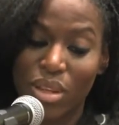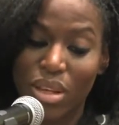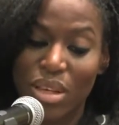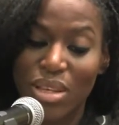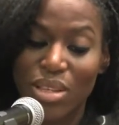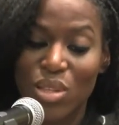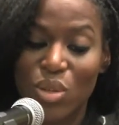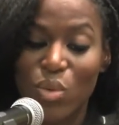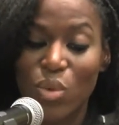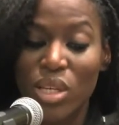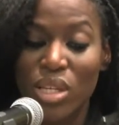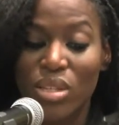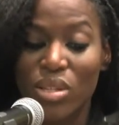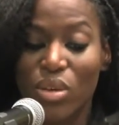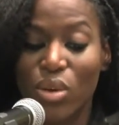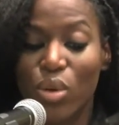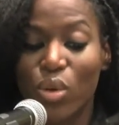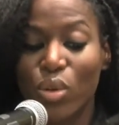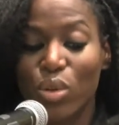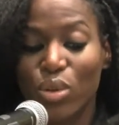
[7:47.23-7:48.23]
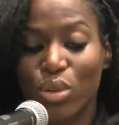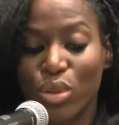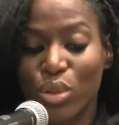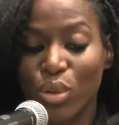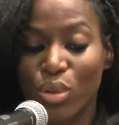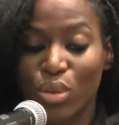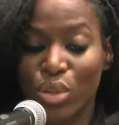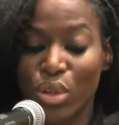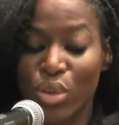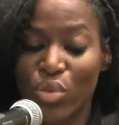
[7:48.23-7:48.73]
He squeezed Olu's
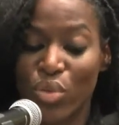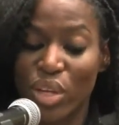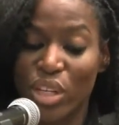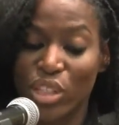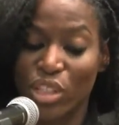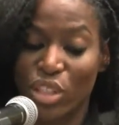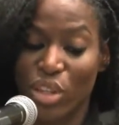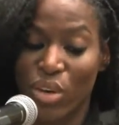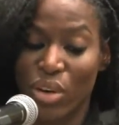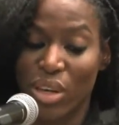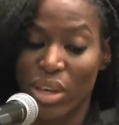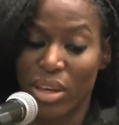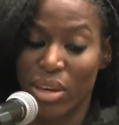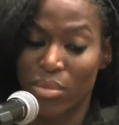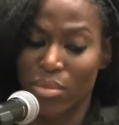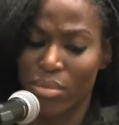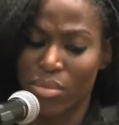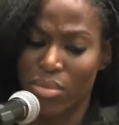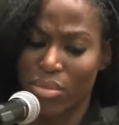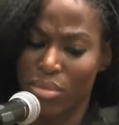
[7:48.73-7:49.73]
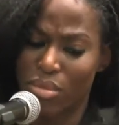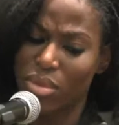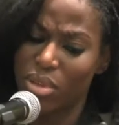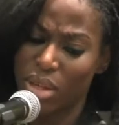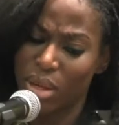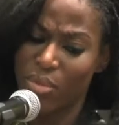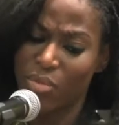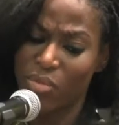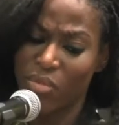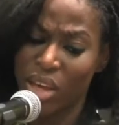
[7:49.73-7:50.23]
shoulder, reassuring him,
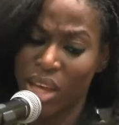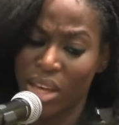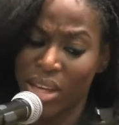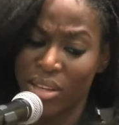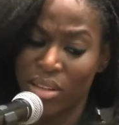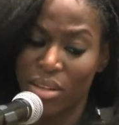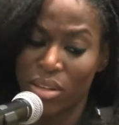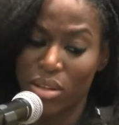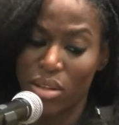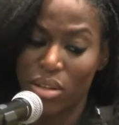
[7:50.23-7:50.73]
I'm fine.